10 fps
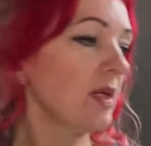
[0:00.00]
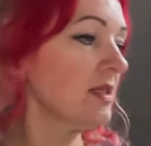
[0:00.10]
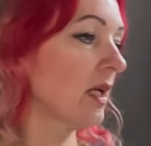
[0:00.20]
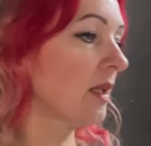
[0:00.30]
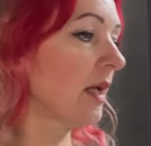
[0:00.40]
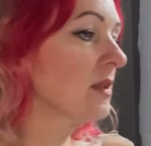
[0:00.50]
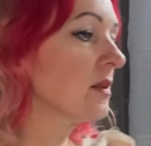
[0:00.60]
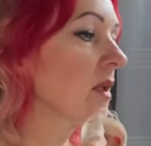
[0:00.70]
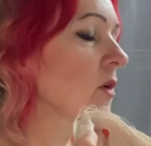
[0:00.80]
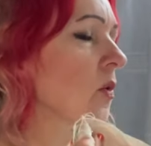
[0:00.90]
Anne lace? I
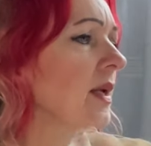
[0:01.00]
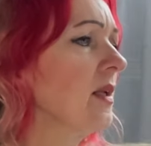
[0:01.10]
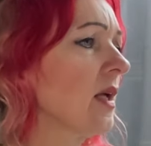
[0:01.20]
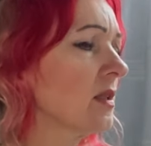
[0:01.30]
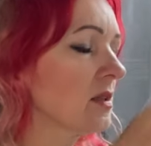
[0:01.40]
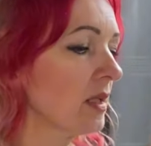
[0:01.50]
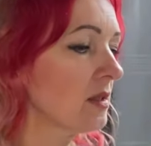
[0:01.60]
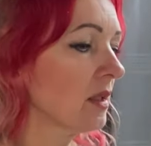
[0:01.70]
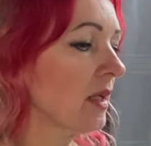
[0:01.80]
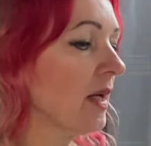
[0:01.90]
think Queen Anne's lace.
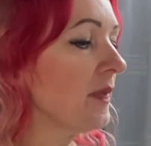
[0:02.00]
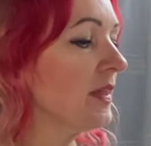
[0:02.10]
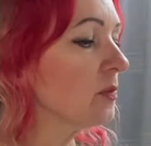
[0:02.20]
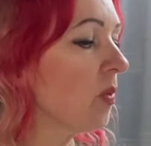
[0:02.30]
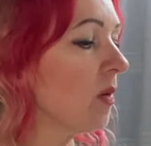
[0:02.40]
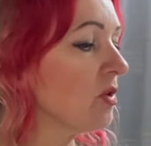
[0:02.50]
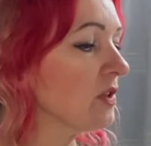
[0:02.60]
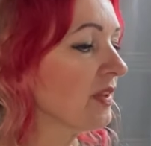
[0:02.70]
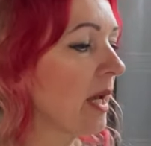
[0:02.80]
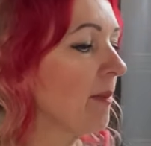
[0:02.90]
This one was
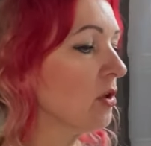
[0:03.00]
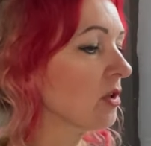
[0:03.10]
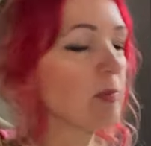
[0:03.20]
forget-me-nots,